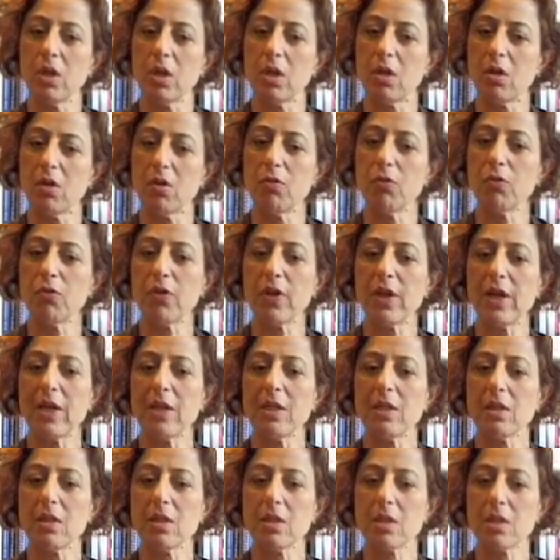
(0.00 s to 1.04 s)
convey
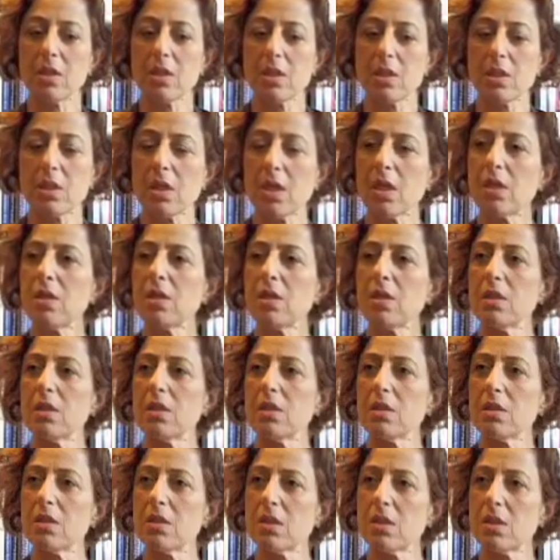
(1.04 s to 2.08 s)
this, study
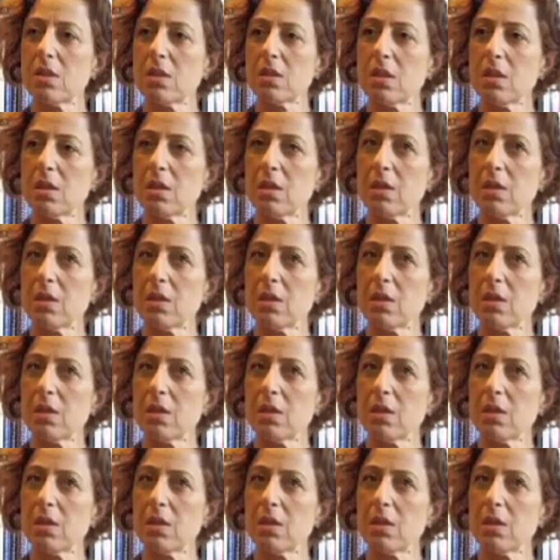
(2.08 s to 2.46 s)
this,